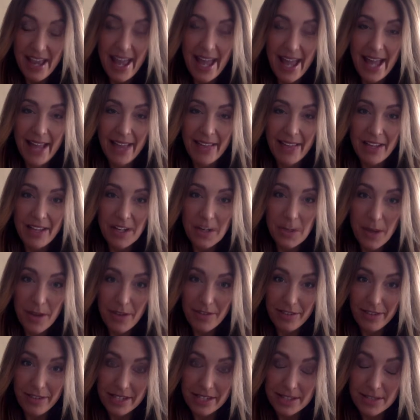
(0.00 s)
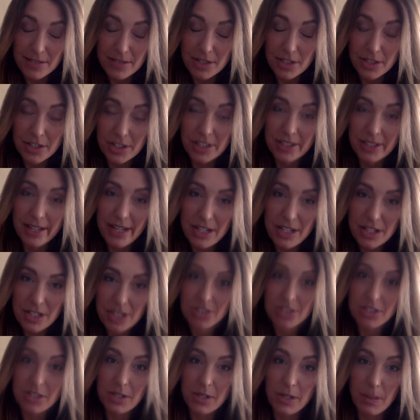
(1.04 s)
and that you have lots of
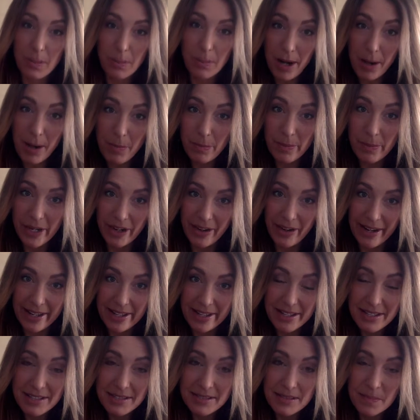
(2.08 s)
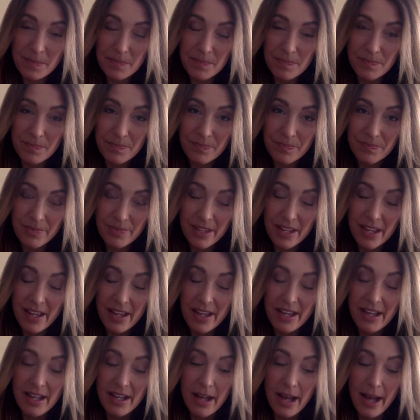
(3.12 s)
circulation to your problem areas,
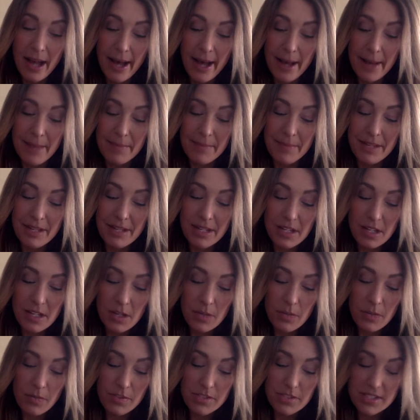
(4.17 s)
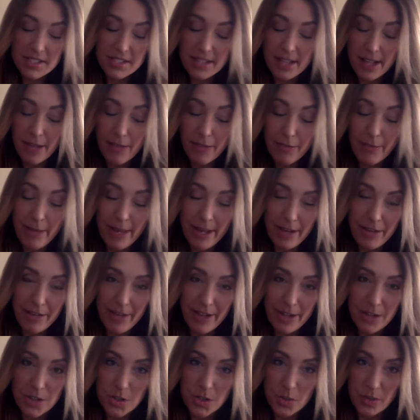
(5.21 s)

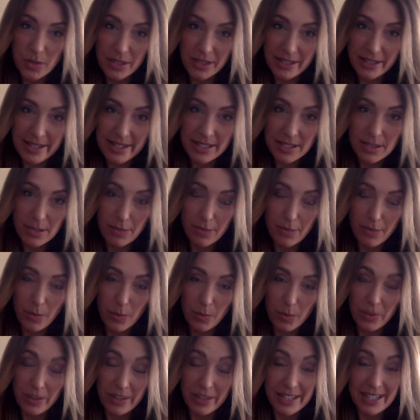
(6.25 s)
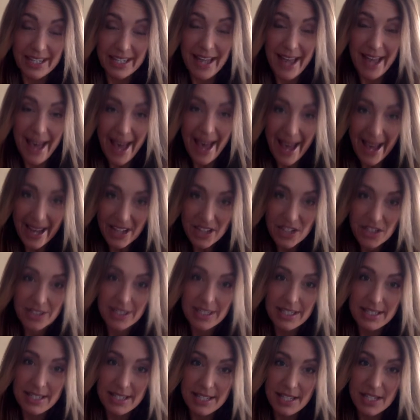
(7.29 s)
self-myofascial release or foam rolling can
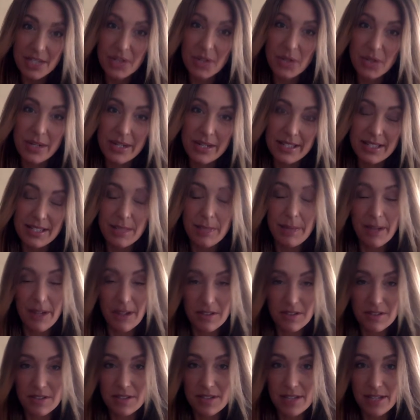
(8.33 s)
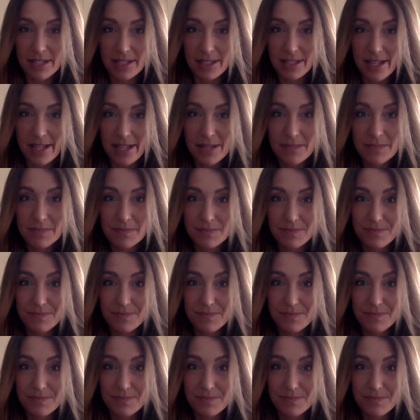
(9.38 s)
actually decrease the appearance of cellulite.